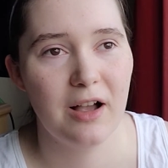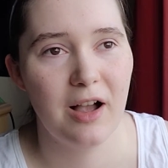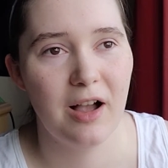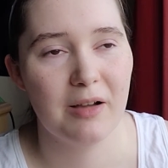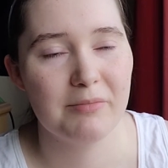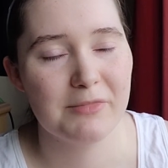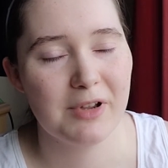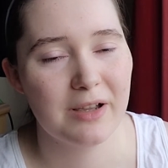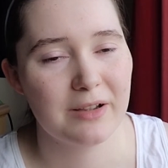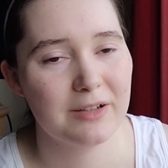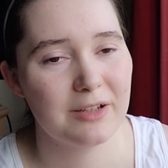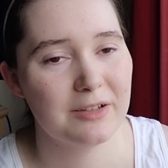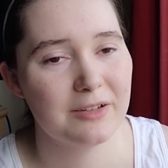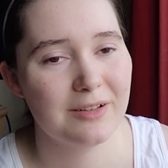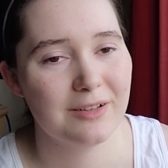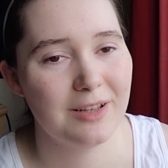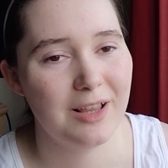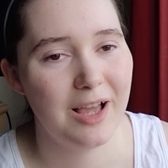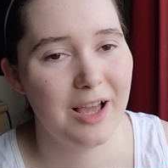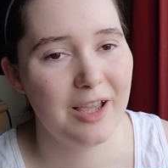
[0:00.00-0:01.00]
I'm not
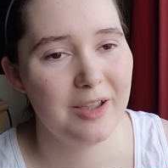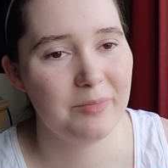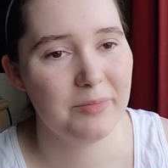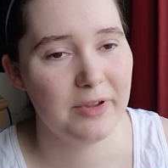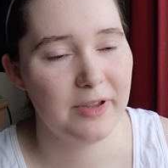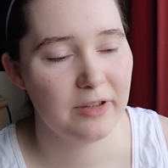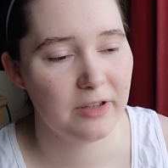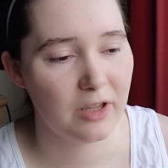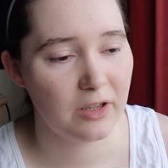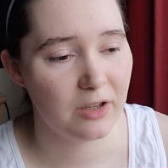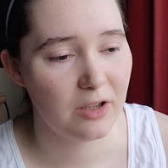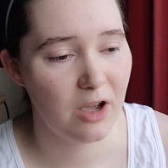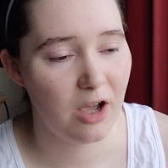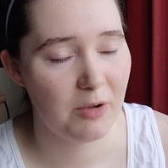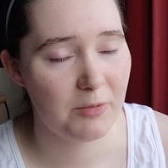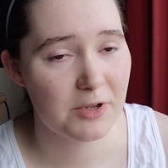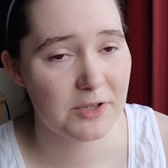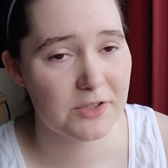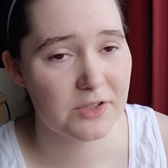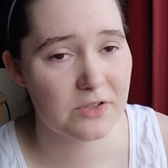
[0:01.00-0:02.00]
gonna lie, being in
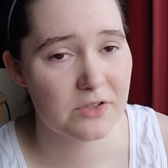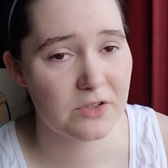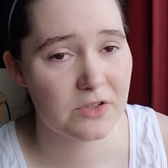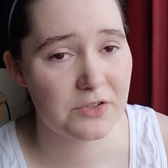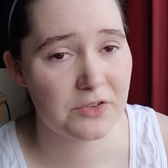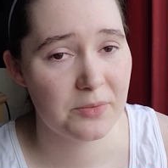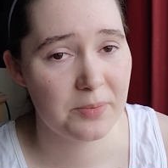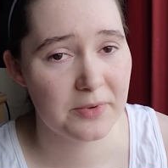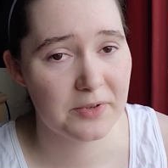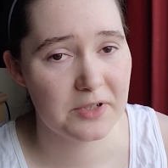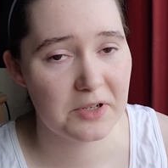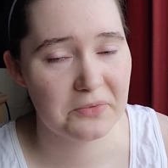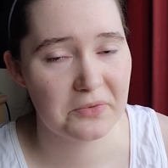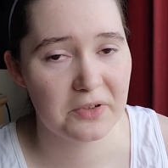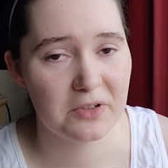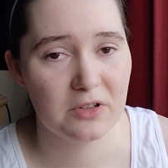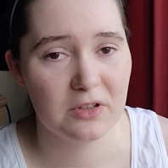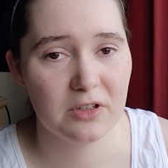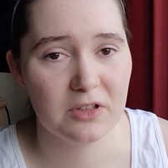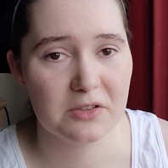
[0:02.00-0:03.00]
comics is super
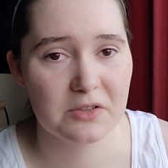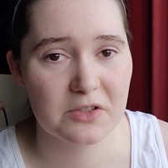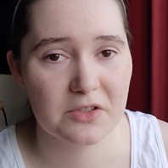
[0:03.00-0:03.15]
difficult.